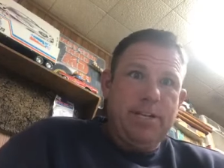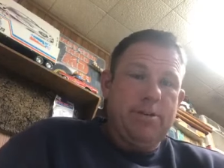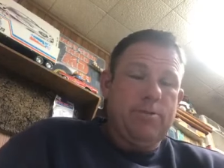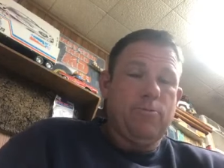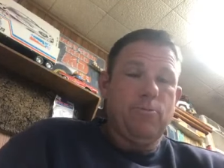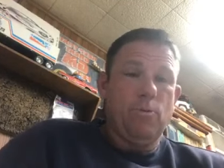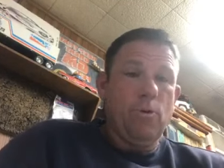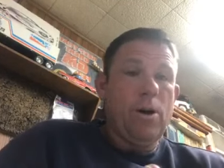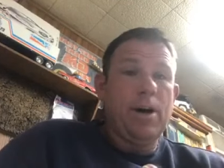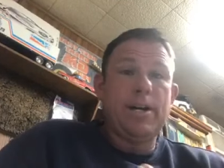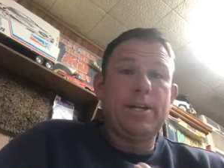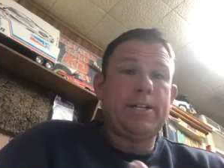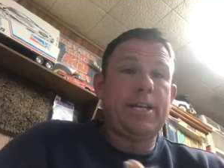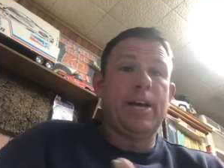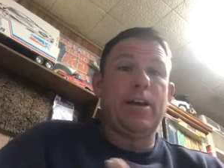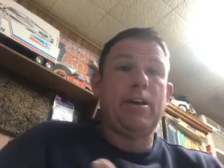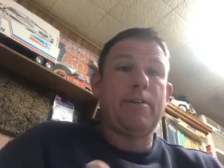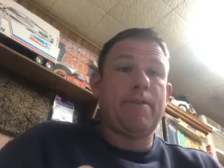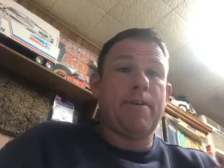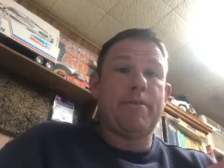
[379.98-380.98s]
1,
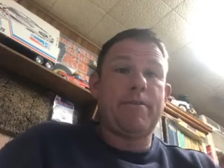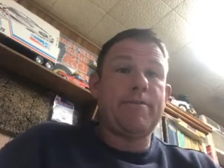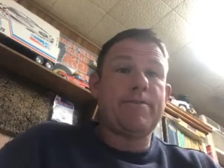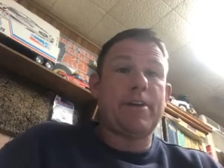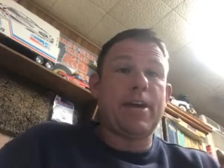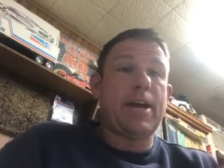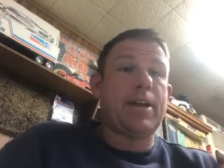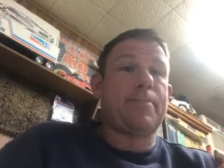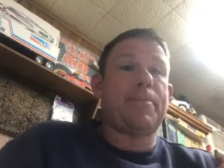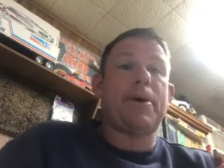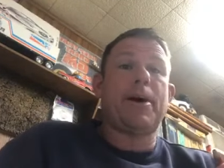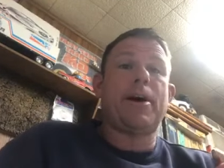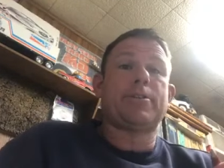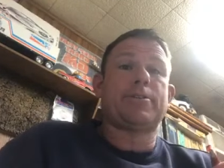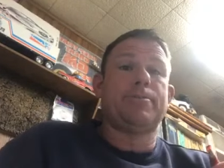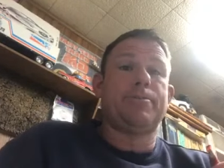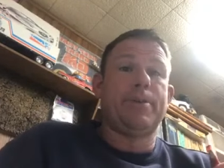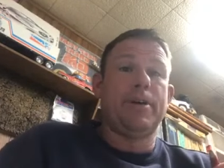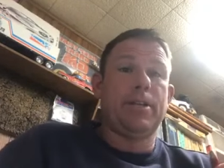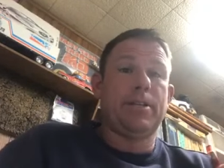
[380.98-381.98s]
tell you if I've even got a
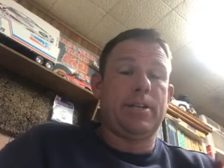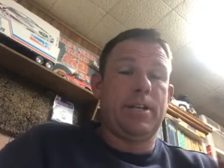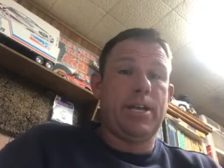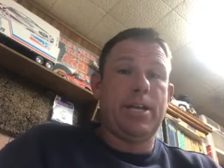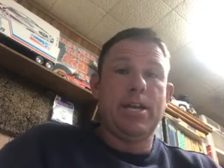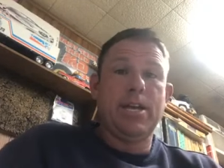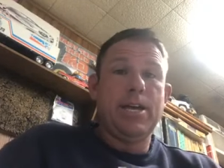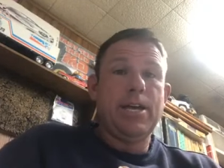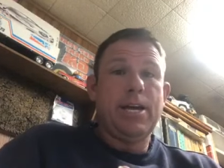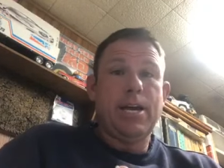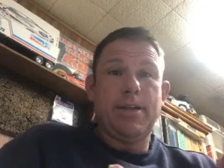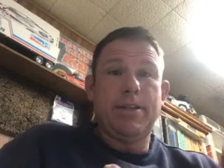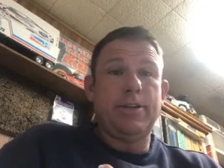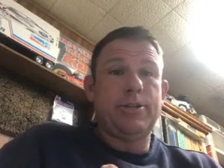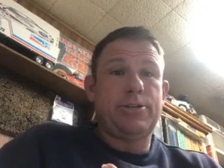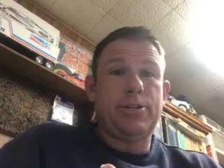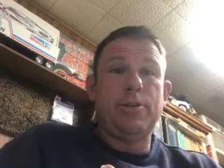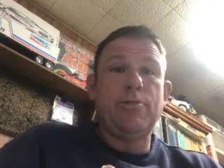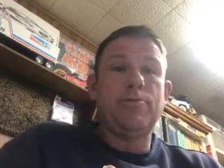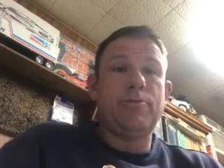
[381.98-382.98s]
possibility, and
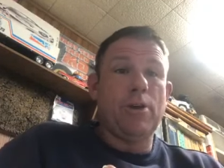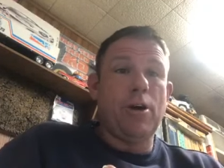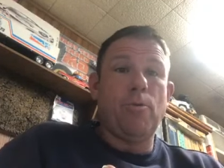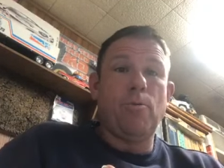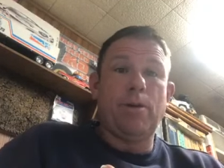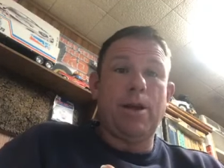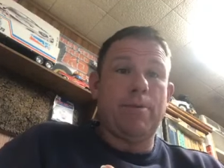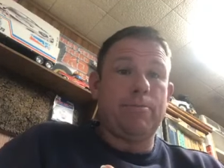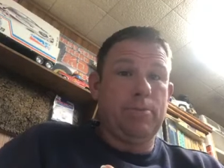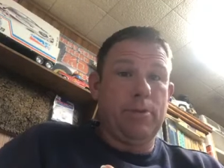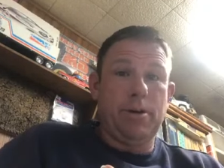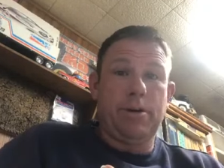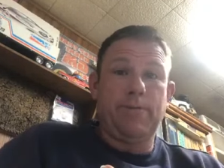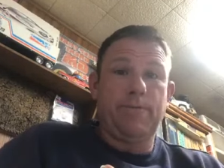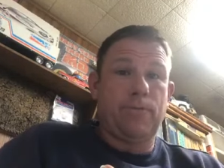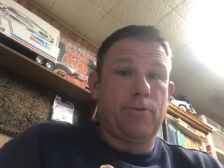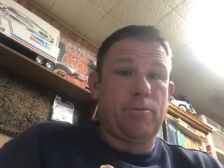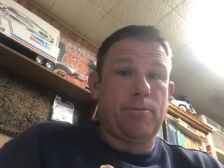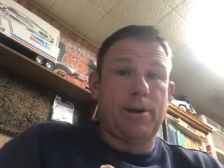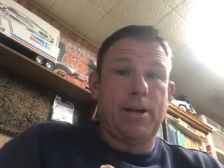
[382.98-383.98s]
then 2, know what I'm looking
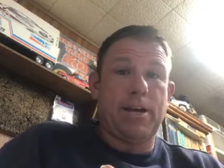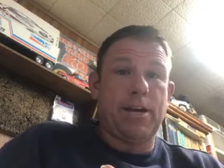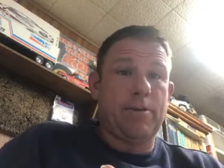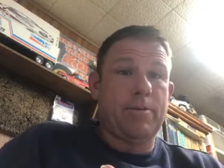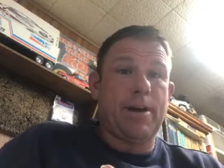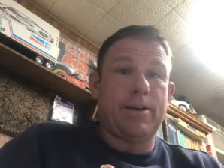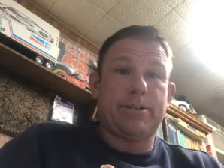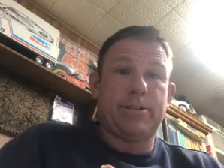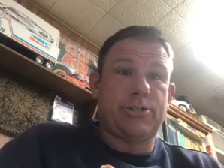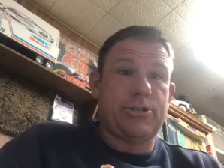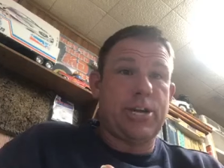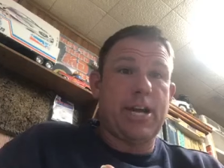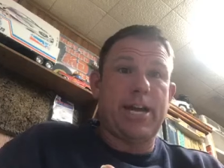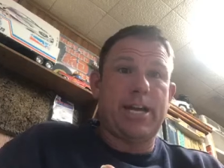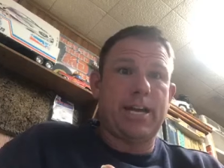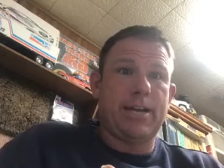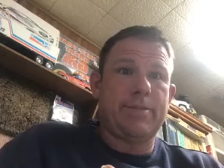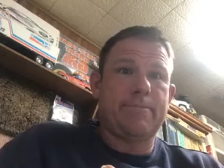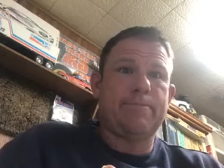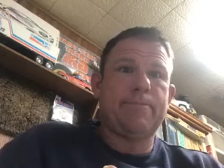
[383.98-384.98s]
for when I go out to
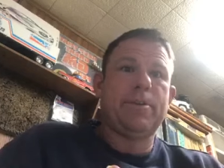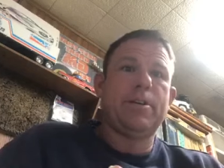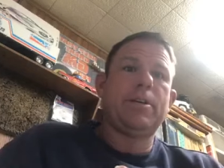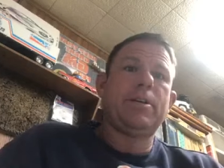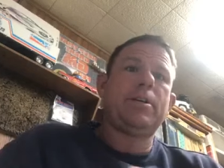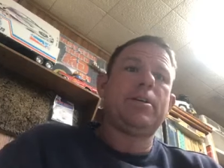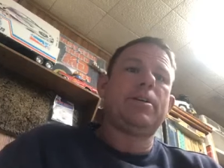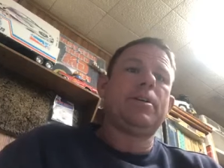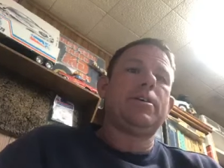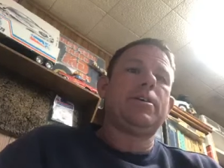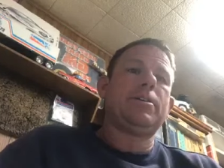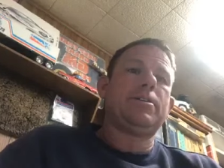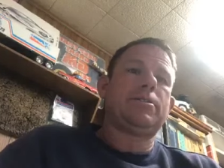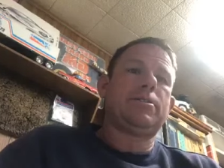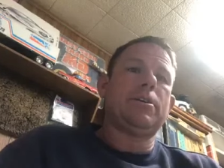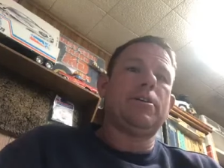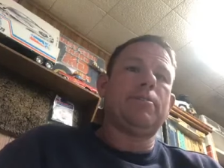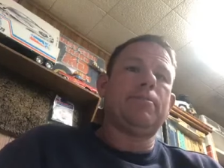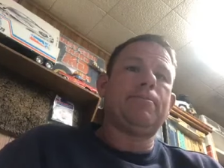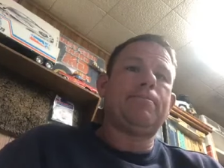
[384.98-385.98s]
check it.
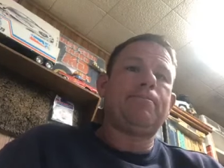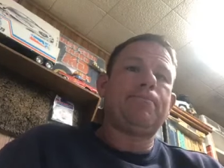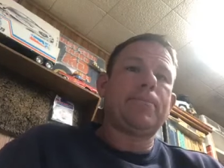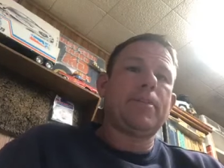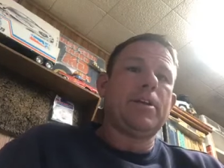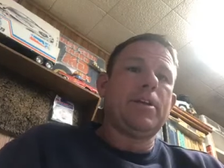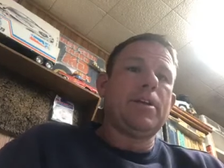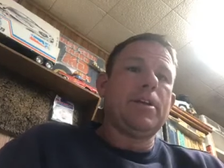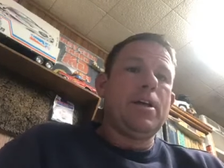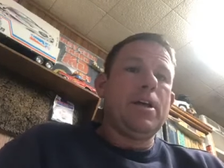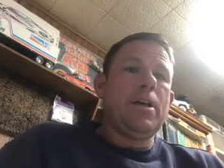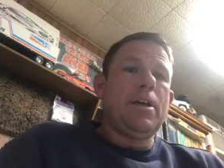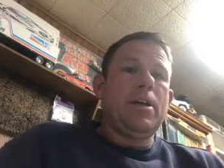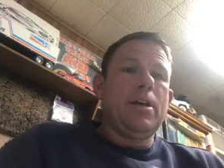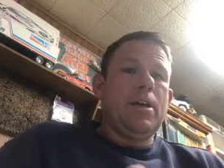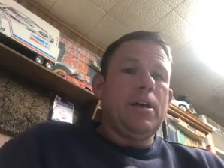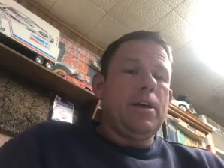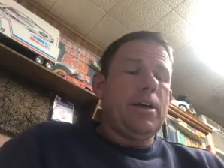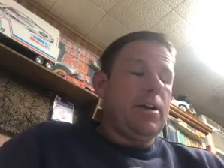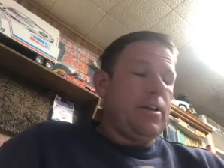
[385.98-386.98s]
So,
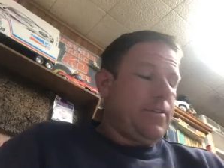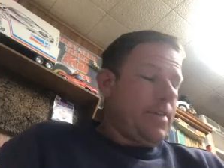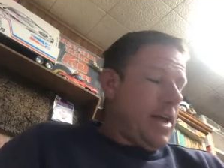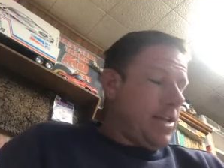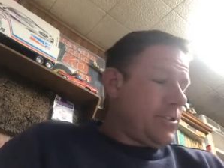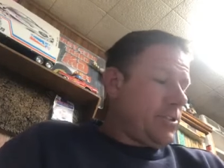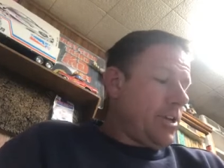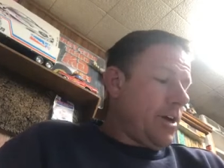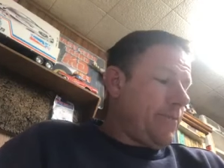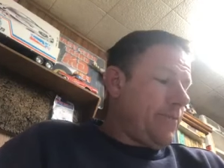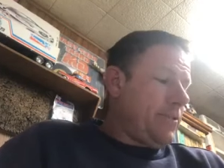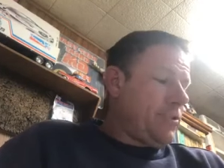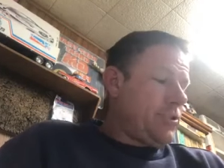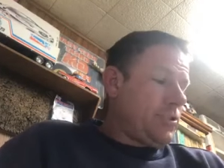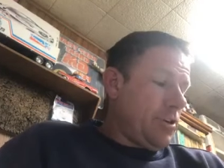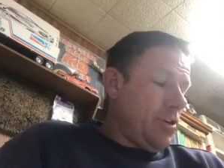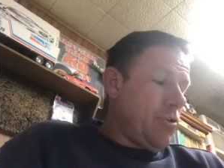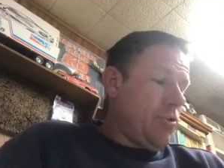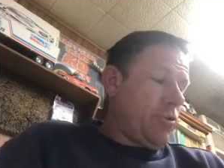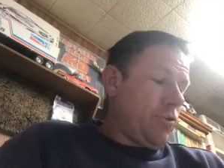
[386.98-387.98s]
that stuff is
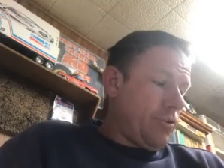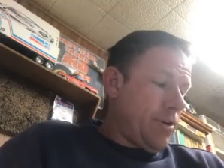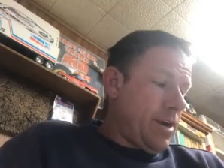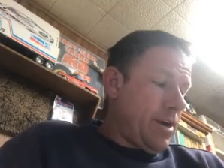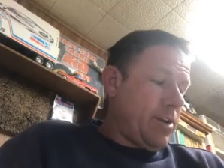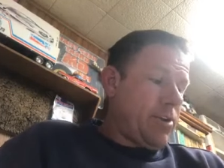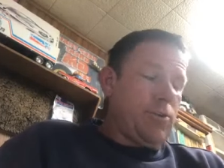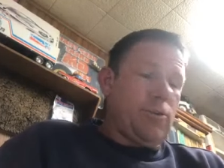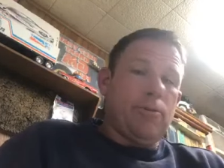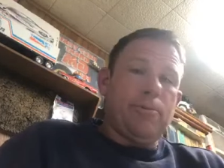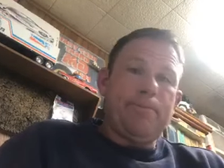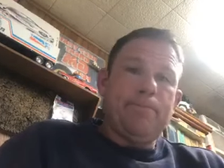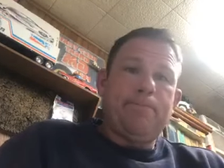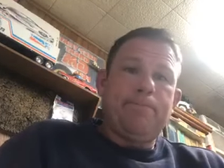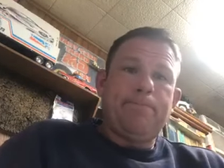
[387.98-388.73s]
so critical.